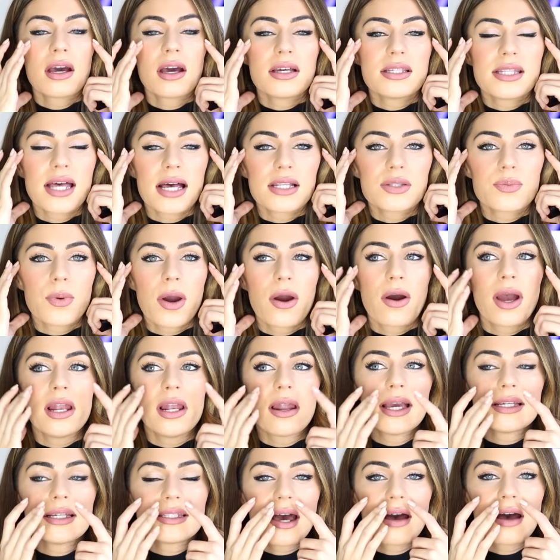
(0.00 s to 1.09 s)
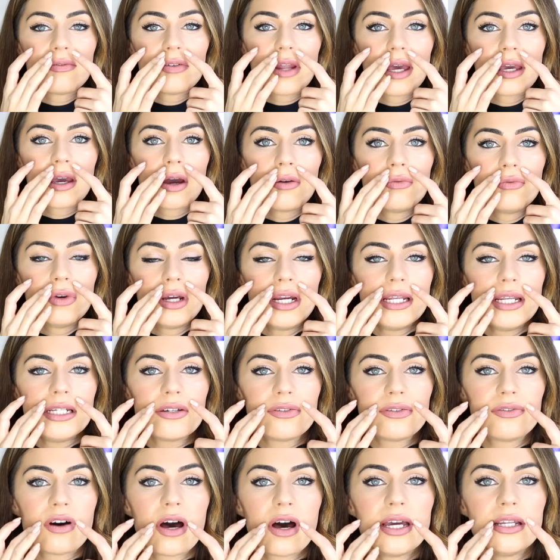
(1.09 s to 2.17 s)
because that's where I like to have like a really
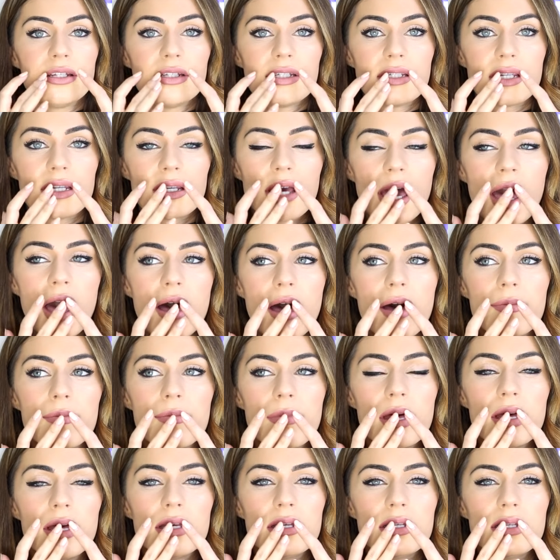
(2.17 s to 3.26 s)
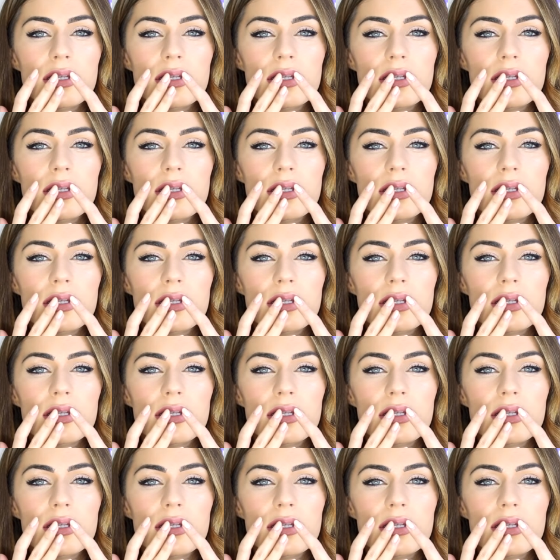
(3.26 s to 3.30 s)
defined um,